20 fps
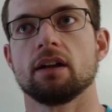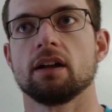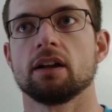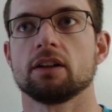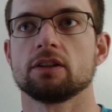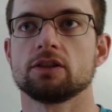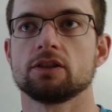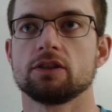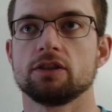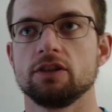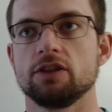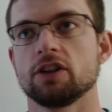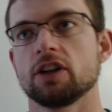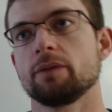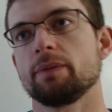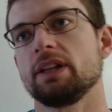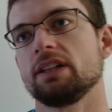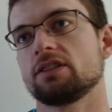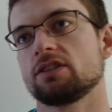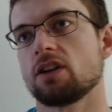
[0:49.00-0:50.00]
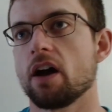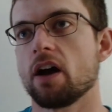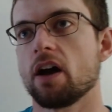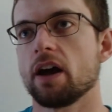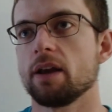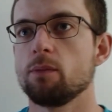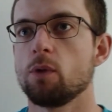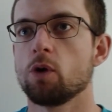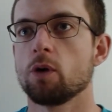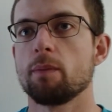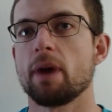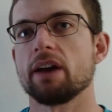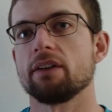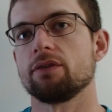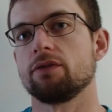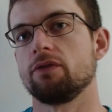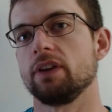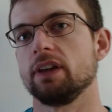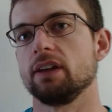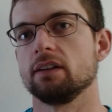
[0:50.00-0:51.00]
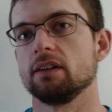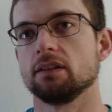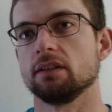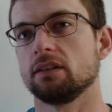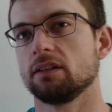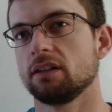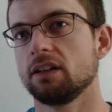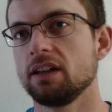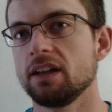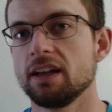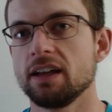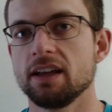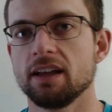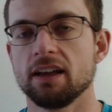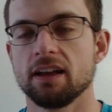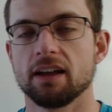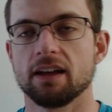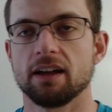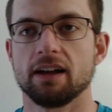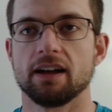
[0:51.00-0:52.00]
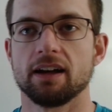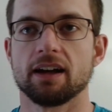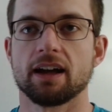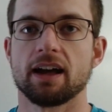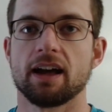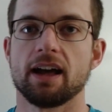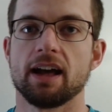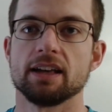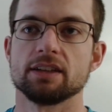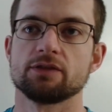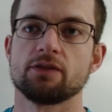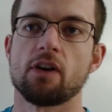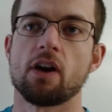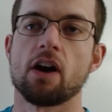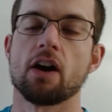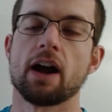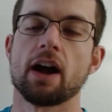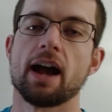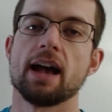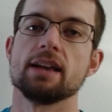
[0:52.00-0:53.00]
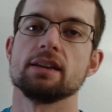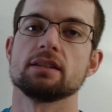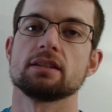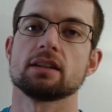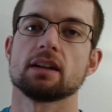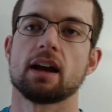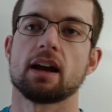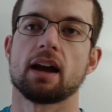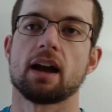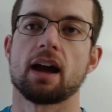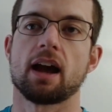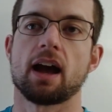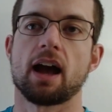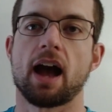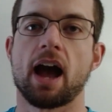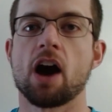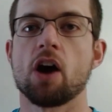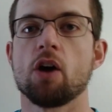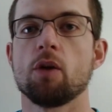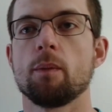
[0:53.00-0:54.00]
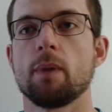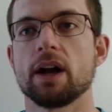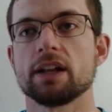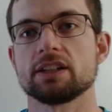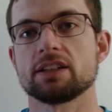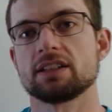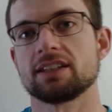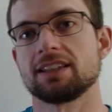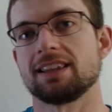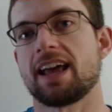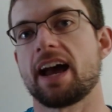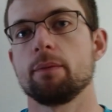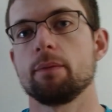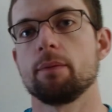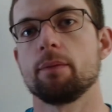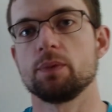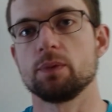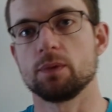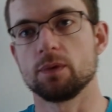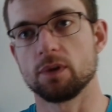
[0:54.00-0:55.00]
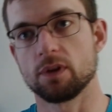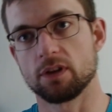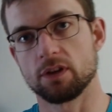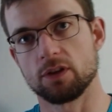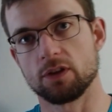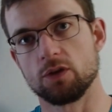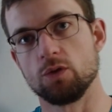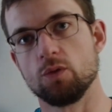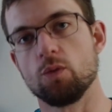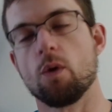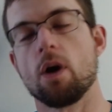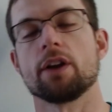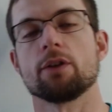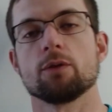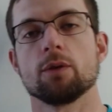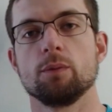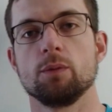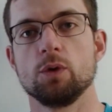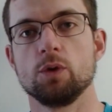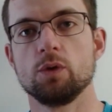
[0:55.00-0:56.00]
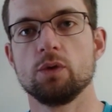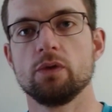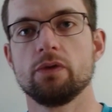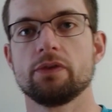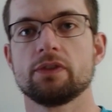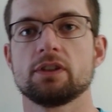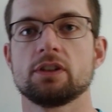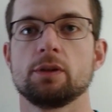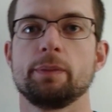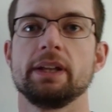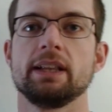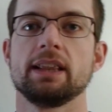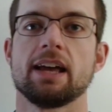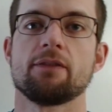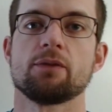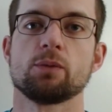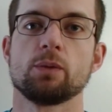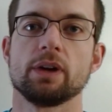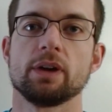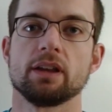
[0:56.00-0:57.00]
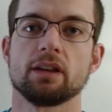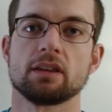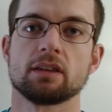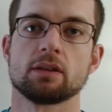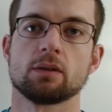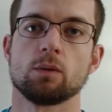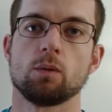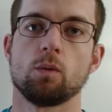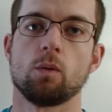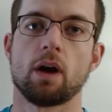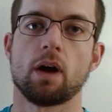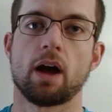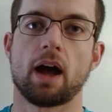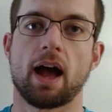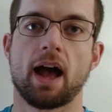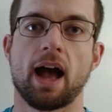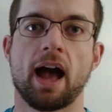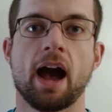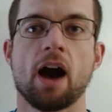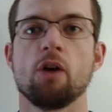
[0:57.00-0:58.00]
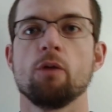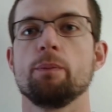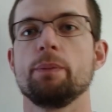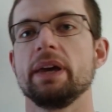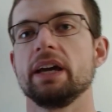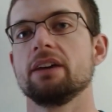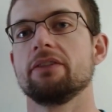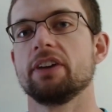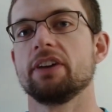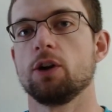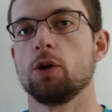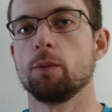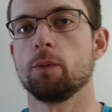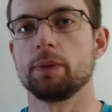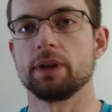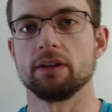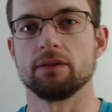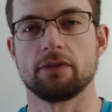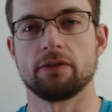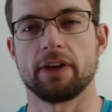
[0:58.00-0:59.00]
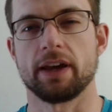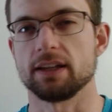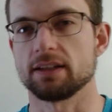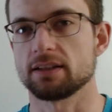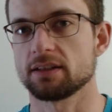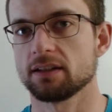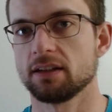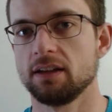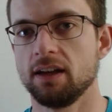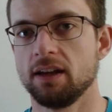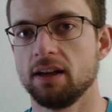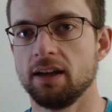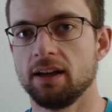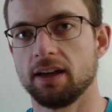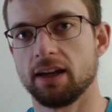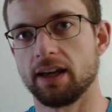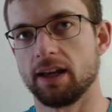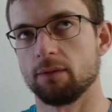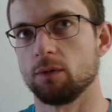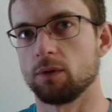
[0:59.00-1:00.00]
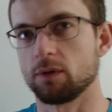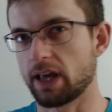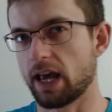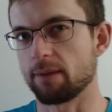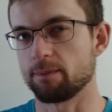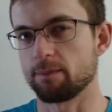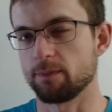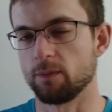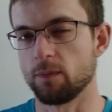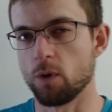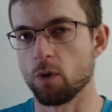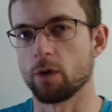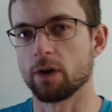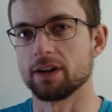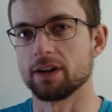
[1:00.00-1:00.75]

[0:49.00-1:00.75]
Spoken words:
you're going to be sawing more by feel as far as how much slab you want to remove to be left with how big of an opening face. And we'll get more